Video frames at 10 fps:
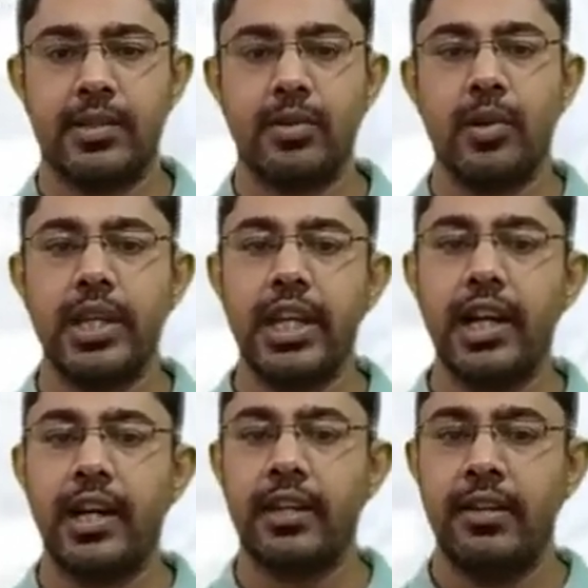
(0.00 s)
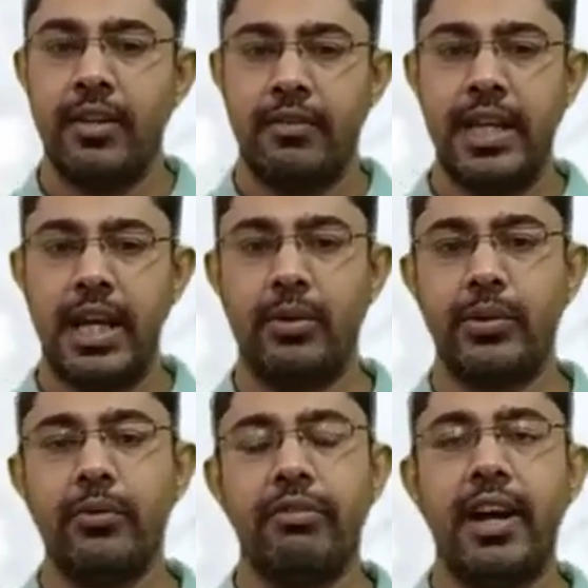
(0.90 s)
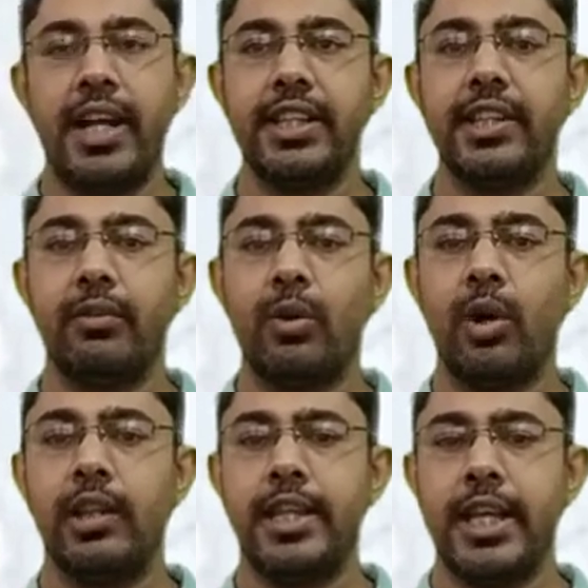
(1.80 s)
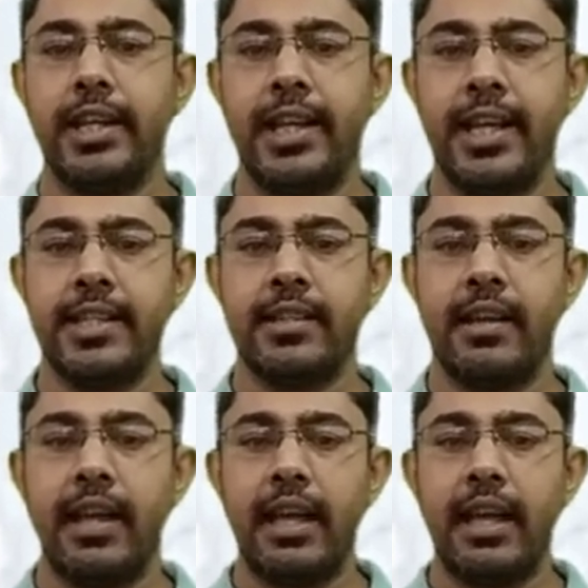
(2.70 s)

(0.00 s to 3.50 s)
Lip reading: So here we have to find the hull thickness.